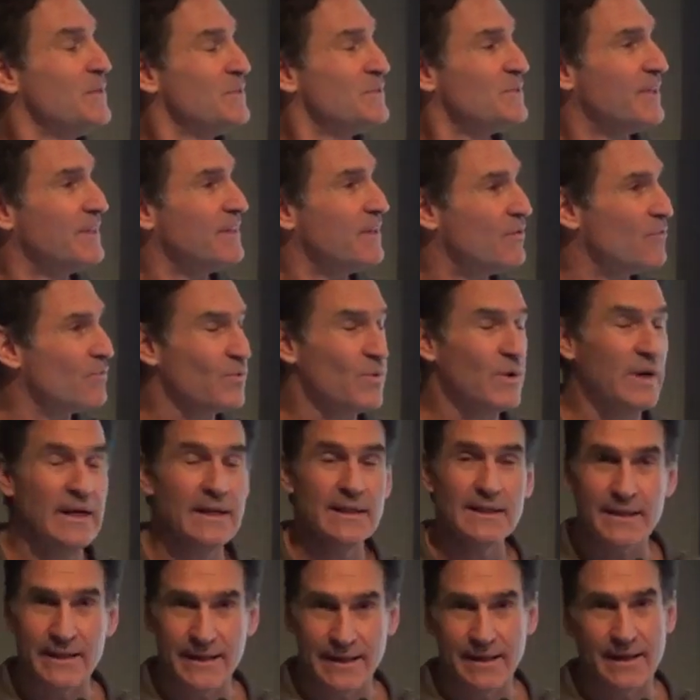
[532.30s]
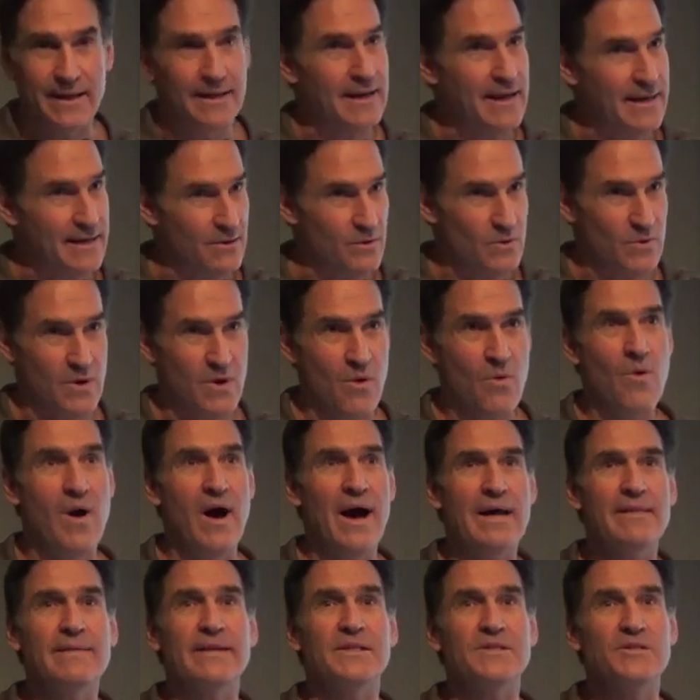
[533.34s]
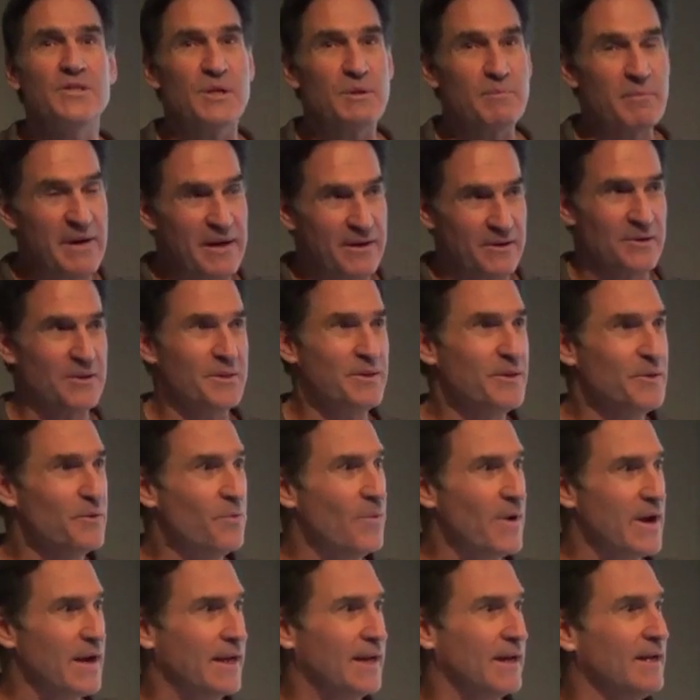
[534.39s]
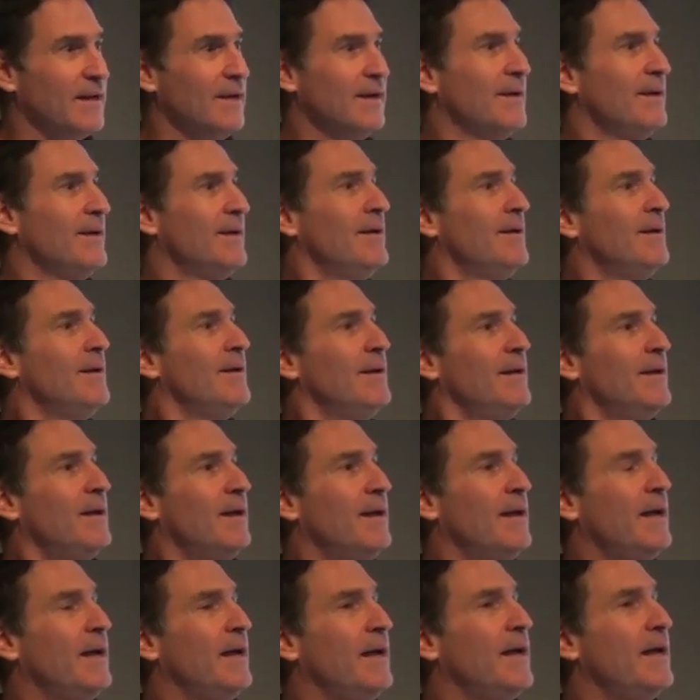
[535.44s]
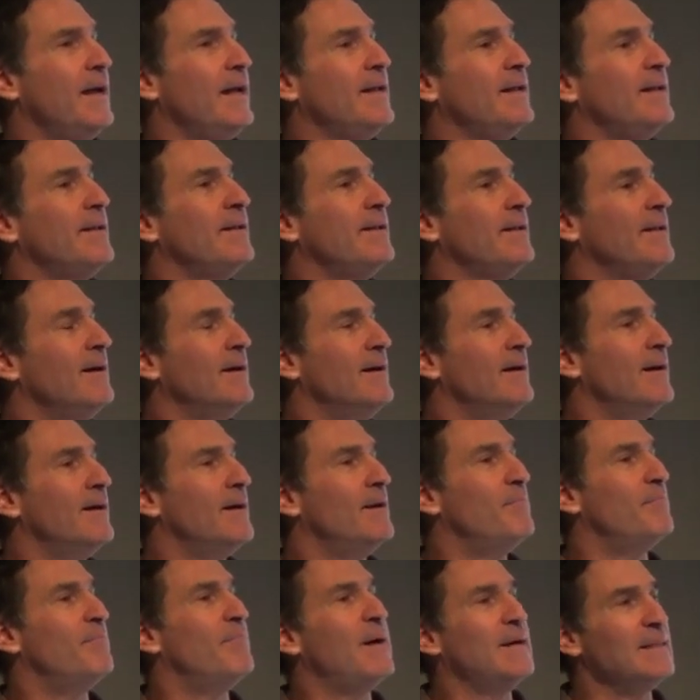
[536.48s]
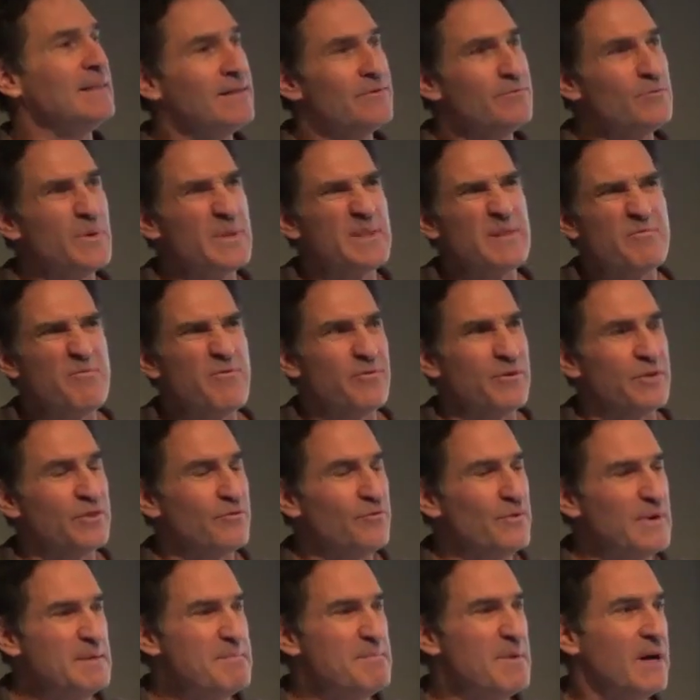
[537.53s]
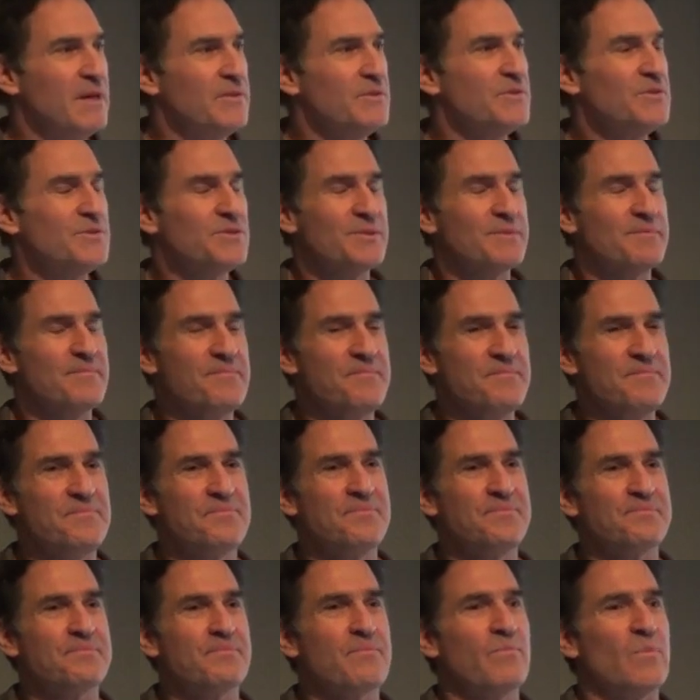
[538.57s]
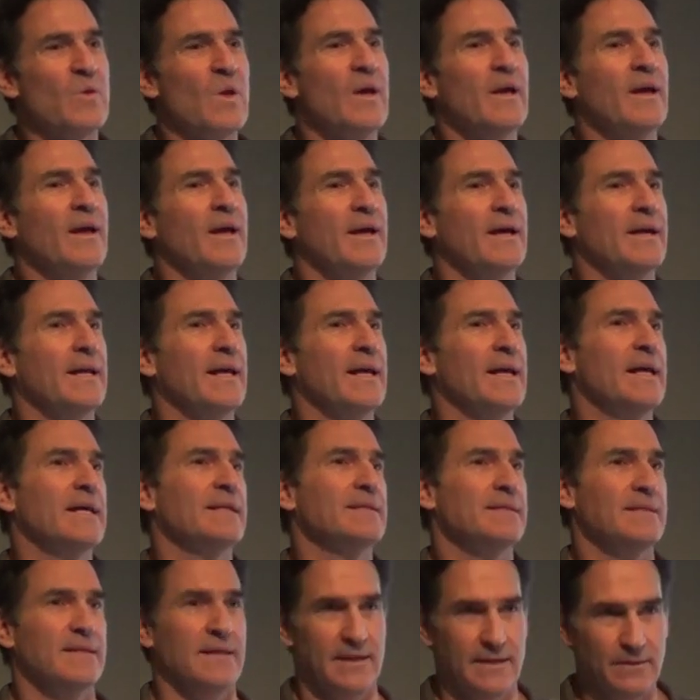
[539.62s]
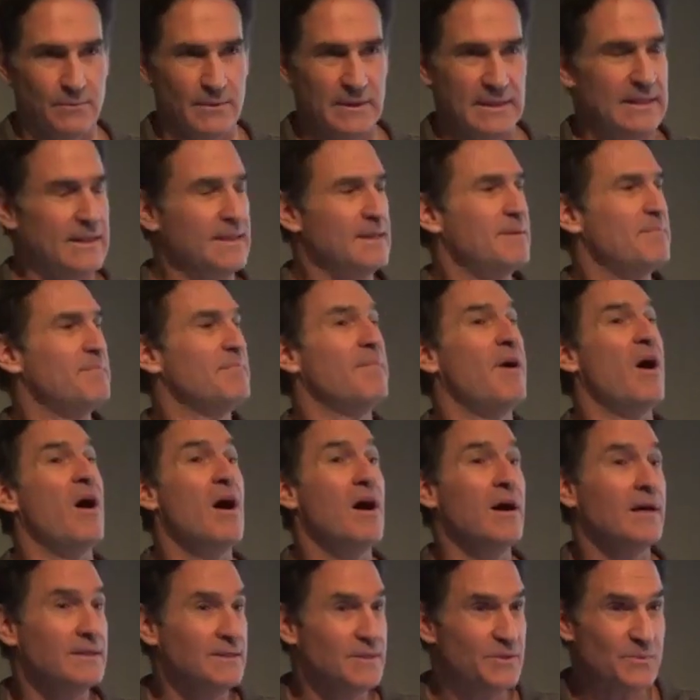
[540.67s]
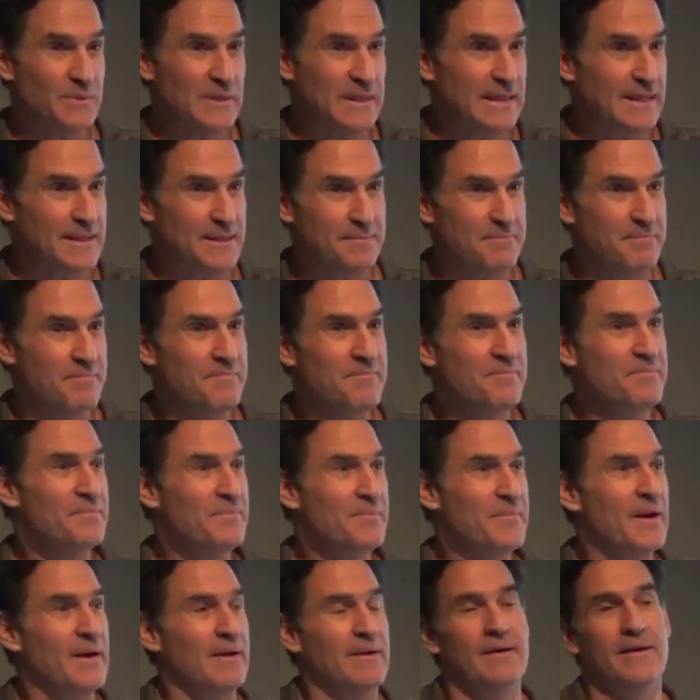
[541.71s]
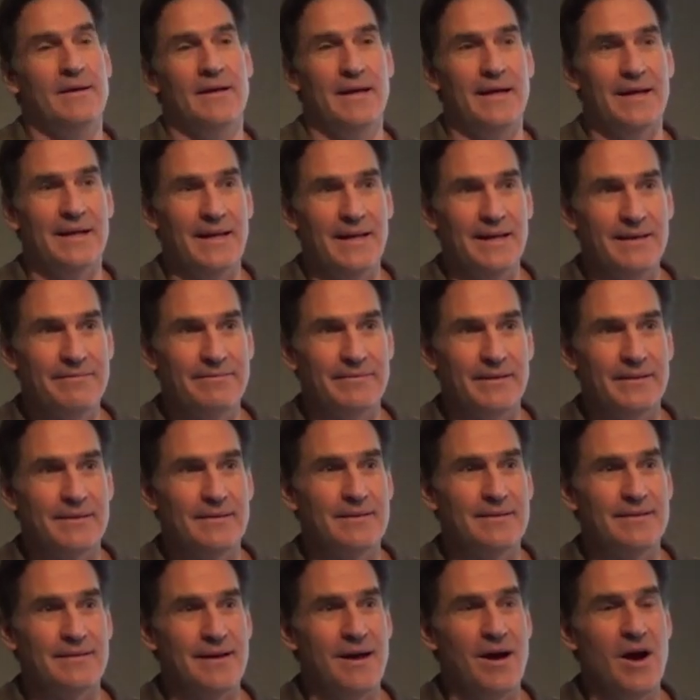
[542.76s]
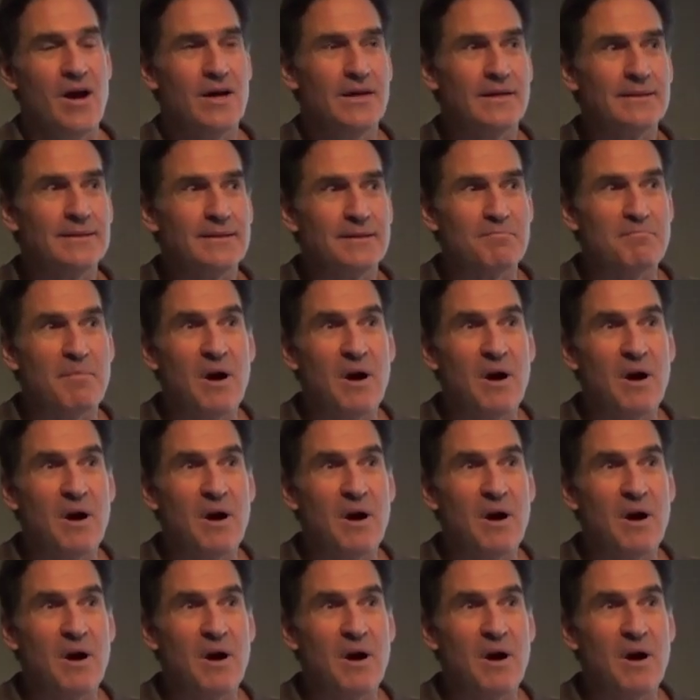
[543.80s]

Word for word: So they really, and I don't know why, they took me under their wing, and um, I lived with them for three months, and I got to eat with them, hunt with them, and even hunt